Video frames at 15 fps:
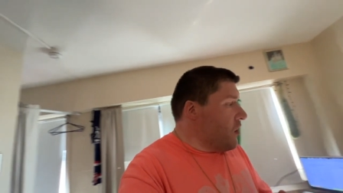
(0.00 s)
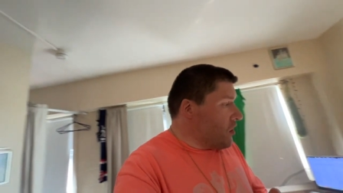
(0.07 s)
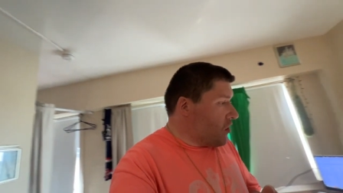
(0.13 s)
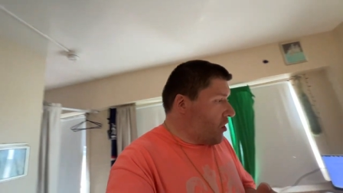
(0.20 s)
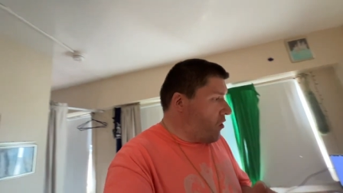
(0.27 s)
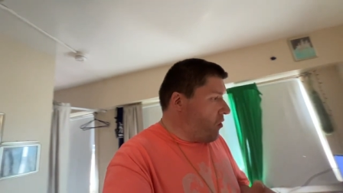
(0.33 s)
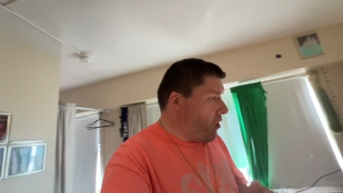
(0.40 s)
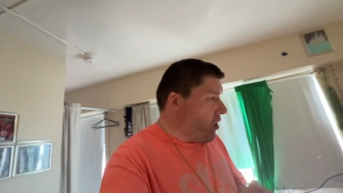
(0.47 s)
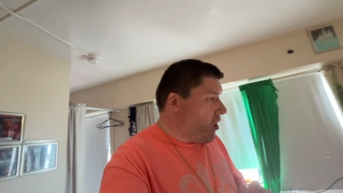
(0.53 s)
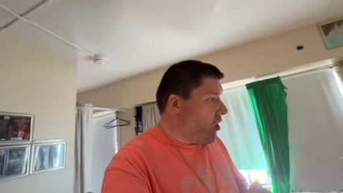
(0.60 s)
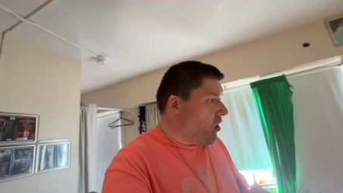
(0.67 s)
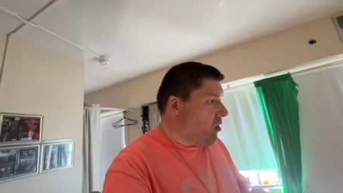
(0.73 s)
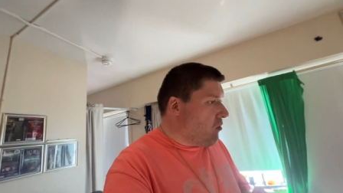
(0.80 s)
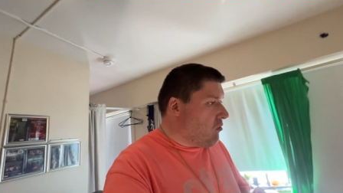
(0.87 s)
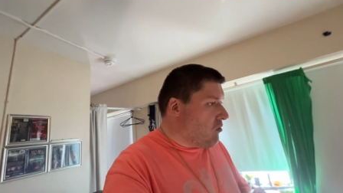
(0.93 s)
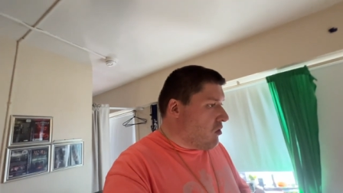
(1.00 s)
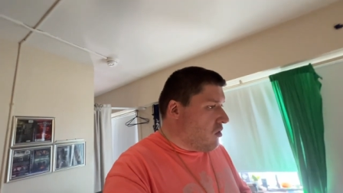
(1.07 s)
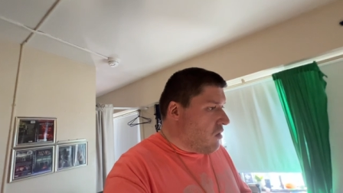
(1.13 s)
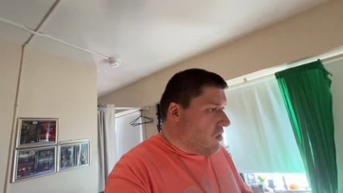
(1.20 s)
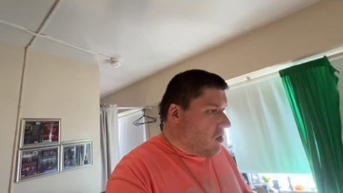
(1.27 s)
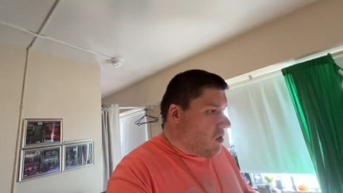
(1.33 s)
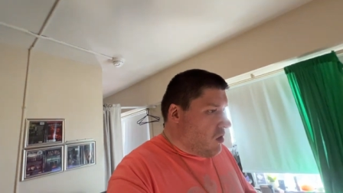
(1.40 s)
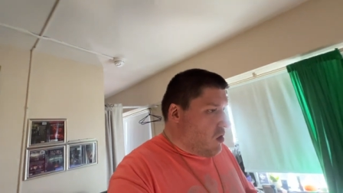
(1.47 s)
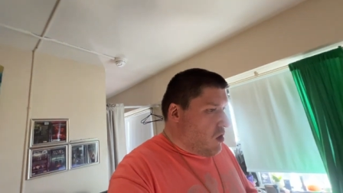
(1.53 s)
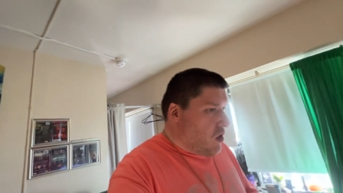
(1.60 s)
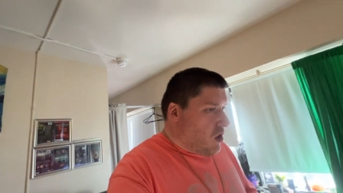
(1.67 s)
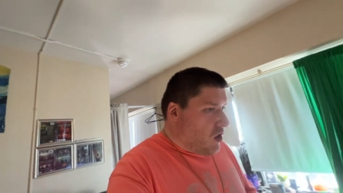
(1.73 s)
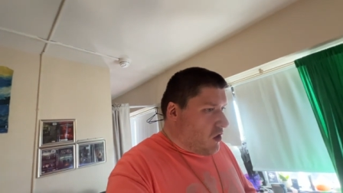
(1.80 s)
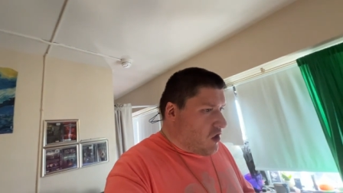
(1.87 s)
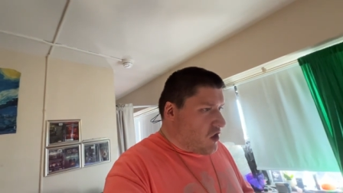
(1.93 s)
So, um,
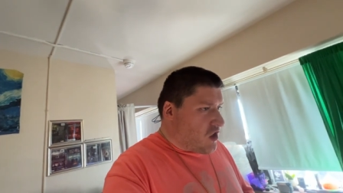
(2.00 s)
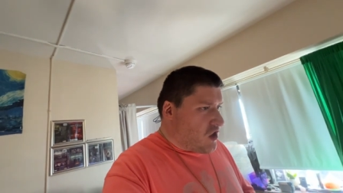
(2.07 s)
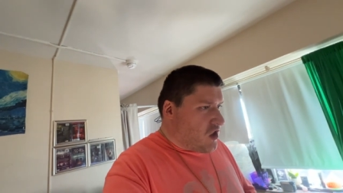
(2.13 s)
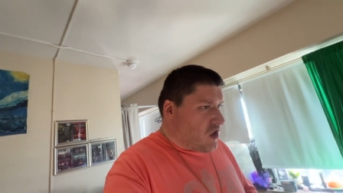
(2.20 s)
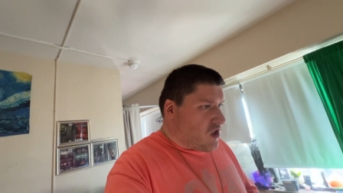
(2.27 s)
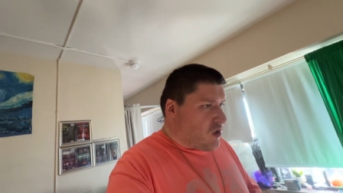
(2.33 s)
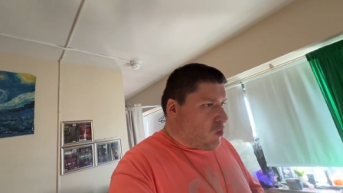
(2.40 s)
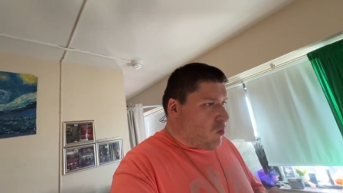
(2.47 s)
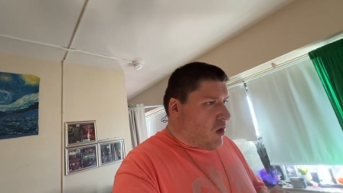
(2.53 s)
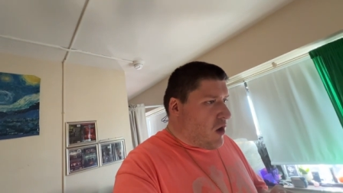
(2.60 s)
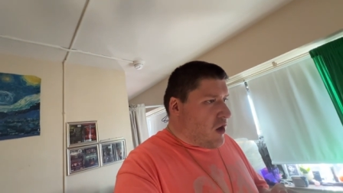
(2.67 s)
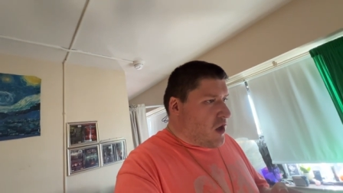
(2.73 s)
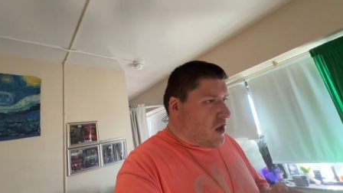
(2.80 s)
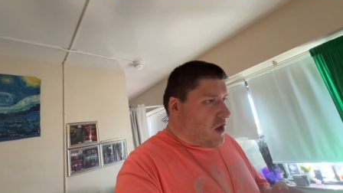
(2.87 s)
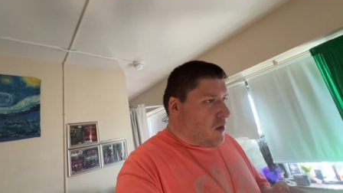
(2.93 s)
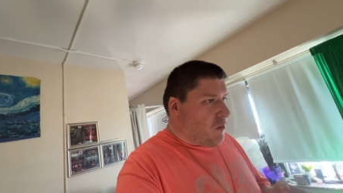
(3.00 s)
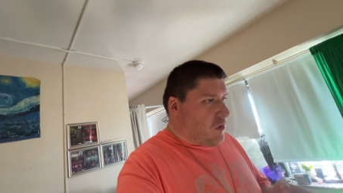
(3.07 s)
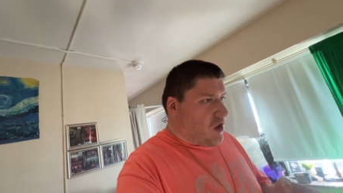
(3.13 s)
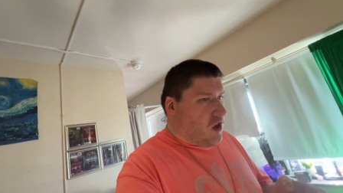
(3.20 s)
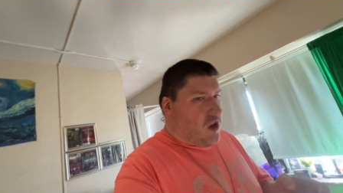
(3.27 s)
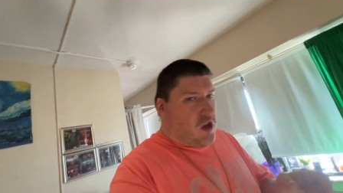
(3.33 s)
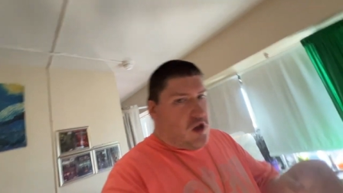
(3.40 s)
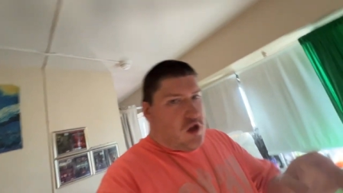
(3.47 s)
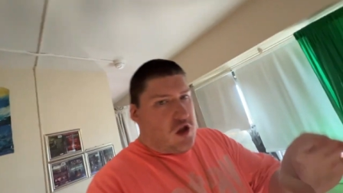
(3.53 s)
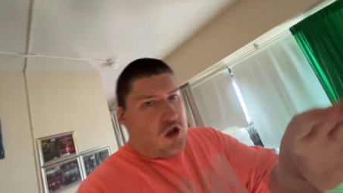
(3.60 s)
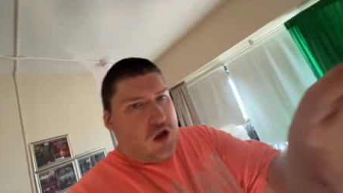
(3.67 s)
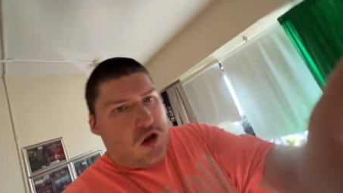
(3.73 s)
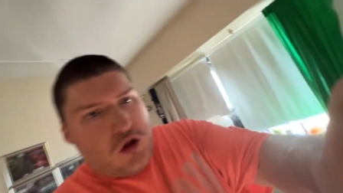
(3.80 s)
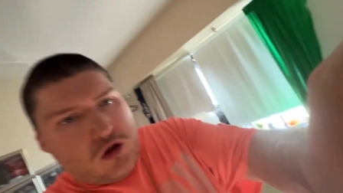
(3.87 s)
and this is why, because,